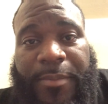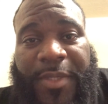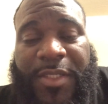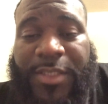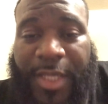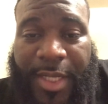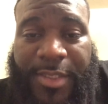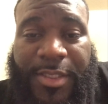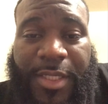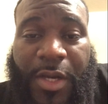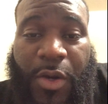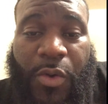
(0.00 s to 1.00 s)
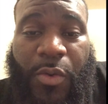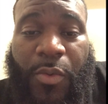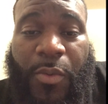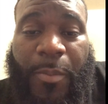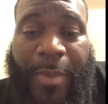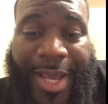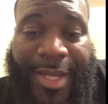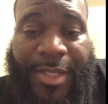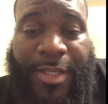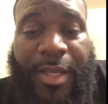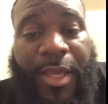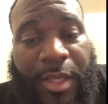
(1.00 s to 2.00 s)
Man, shout out to the whole
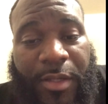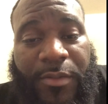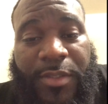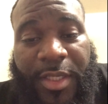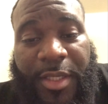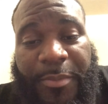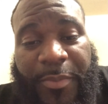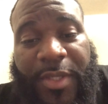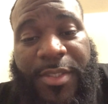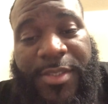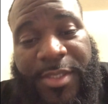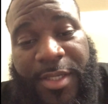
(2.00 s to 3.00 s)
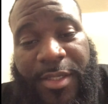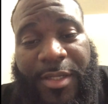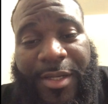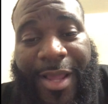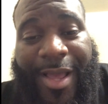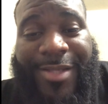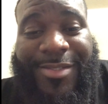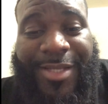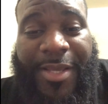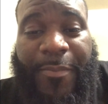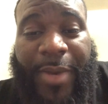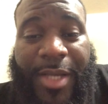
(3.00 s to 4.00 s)
mighty LDBC, Lions
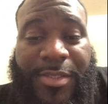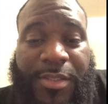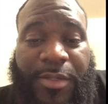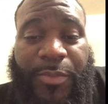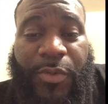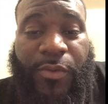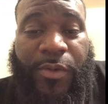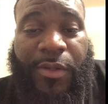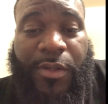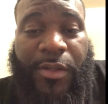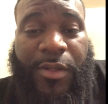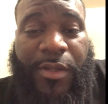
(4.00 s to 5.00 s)
Den Boxing Community.